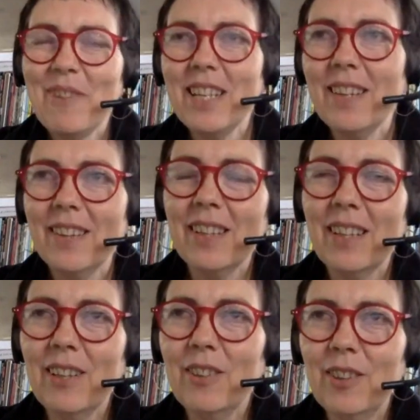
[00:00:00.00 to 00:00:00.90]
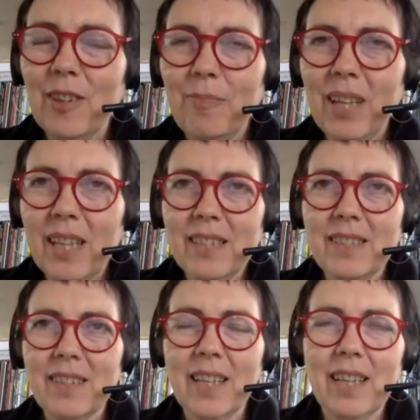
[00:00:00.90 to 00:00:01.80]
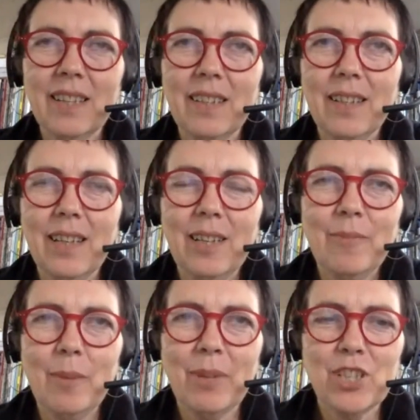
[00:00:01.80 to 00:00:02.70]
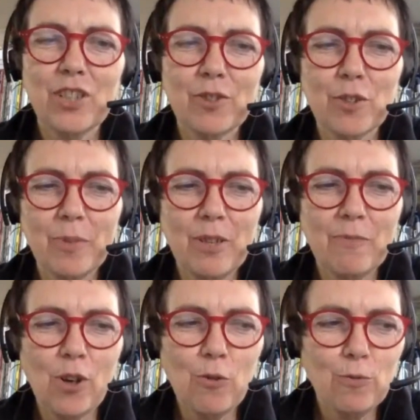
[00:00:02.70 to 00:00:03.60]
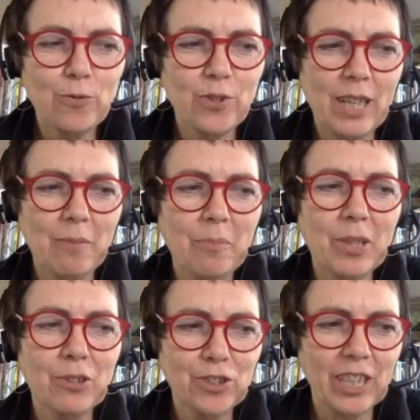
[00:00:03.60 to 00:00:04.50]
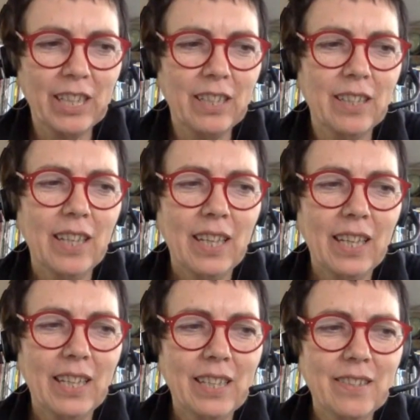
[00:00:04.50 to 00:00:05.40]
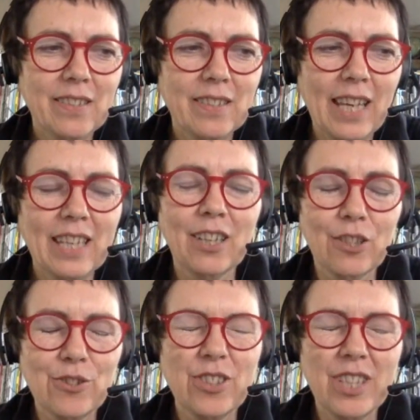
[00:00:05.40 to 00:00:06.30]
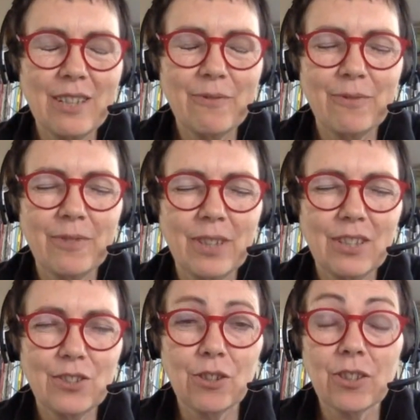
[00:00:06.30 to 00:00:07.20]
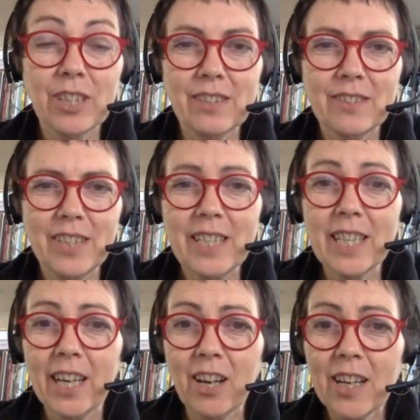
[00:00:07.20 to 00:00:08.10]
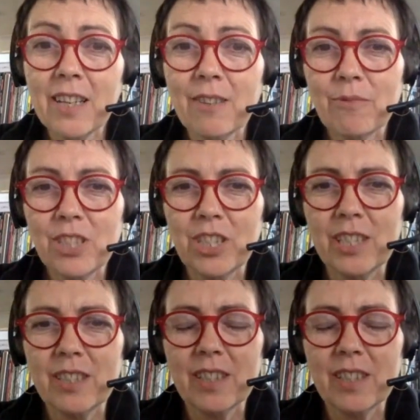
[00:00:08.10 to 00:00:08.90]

mean, the place that a bunch of us have been involved in building is inclusive.tki, which is